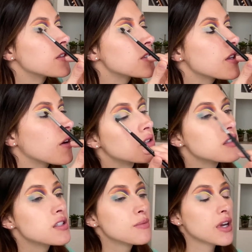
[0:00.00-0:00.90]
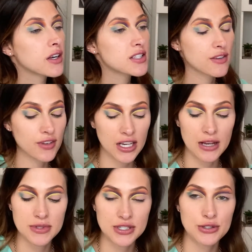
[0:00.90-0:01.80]
So to be honest, I feel like I'm
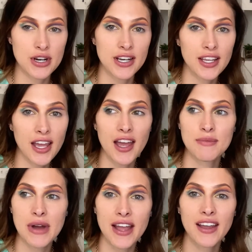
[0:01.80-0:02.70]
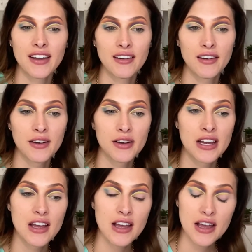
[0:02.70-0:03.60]
still trying to get my
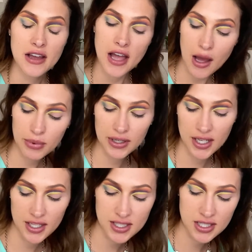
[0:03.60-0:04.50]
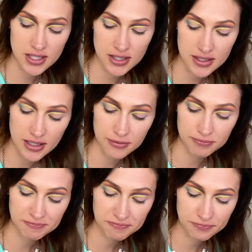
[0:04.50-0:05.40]
happiness
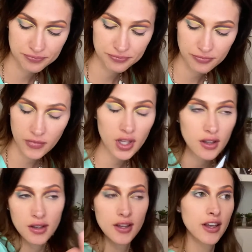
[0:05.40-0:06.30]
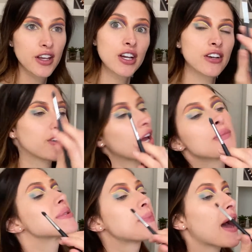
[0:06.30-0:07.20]
and good
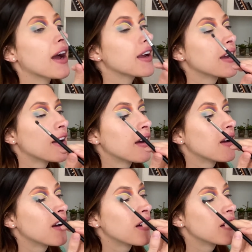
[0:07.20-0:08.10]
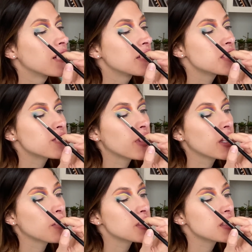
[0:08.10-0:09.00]
vibes back. It's funny
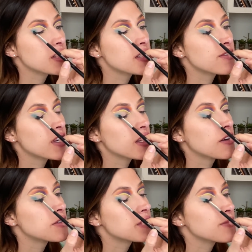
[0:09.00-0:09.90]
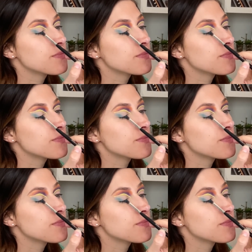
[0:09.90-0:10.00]
watching these videos.